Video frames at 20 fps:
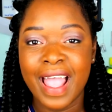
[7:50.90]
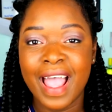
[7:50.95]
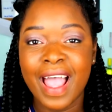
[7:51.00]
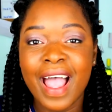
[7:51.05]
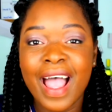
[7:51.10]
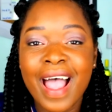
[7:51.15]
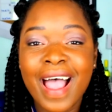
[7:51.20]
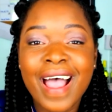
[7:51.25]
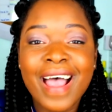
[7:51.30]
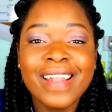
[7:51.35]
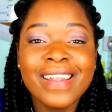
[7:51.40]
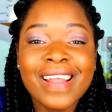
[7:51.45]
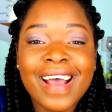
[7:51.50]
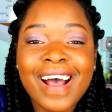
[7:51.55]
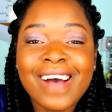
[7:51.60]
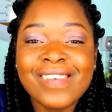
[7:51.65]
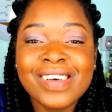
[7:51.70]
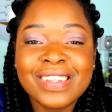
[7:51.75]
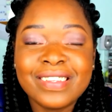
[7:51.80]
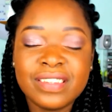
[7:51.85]
and
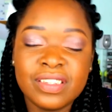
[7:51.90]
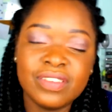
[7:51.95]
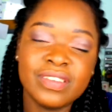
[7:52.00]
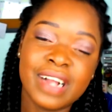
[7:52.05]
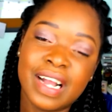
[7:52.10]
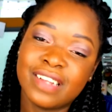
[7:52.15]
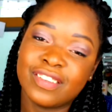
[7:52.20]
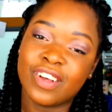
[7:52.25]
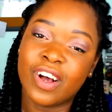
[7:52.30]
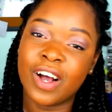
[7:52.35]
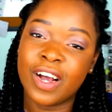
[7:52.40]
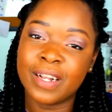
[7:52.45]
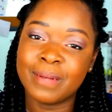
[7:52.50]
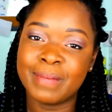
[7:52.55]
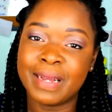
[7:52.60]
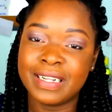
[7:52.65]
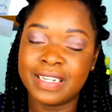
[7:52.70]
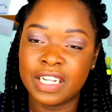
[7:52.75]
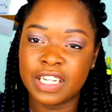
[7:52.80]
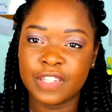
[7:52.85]
I will see you guys
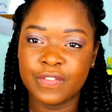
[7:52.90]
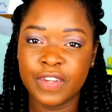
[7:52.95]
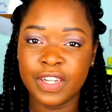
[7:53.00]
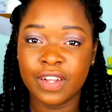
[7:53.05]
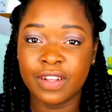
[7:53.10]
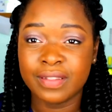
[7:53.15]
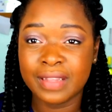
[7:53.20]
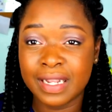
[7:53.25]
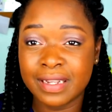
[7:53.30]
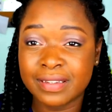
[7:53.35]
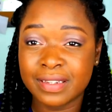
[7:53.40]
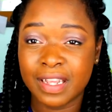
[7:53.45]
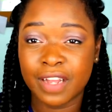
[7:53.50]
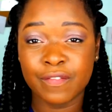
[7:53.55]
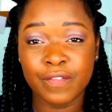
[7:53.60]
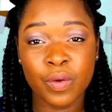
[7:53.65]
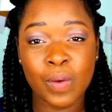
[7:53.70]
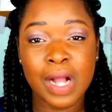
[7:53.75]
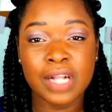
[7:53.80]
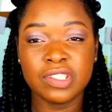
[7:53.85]
on my next video. Thanks
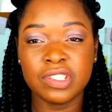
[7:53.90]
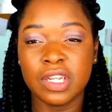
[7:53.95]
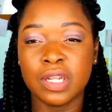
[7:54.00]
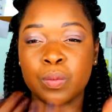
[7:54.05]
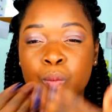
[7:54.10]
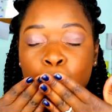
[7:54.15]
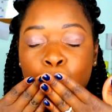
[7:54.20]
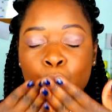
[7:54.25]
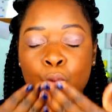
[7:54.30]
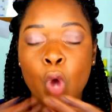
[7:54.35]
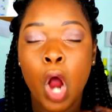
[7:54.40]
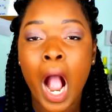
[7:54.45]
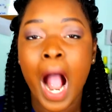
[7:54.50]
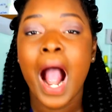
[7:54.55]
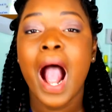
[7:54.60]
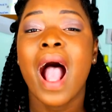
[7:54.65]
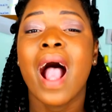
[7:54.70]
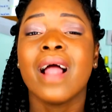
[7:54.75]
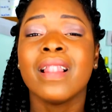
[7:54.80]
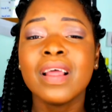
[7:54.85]
again for watching.
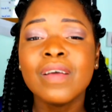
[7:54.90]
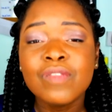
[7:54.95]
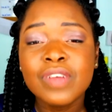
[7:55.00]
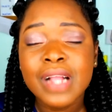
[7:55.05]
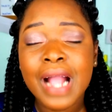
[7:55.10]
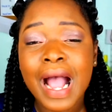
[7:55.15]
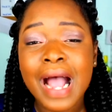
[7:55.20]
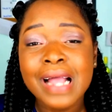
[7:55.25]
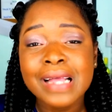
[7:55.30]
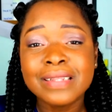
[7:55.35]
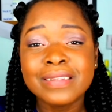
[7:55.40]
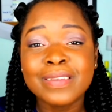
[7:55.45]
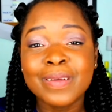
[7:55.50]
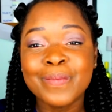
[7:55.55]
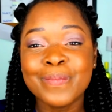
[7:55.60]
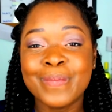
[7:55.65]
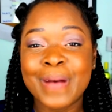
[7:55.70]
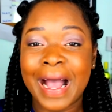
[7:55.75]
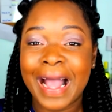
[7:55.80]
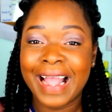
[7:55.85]
I love you guys.
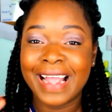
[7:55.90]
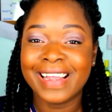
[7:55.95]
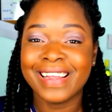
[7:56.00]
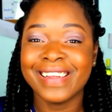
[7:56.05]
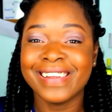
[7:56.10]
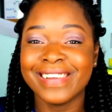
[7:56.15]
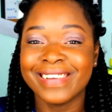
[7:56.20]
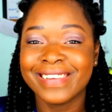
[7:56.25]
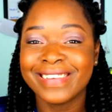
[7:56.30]
Bye.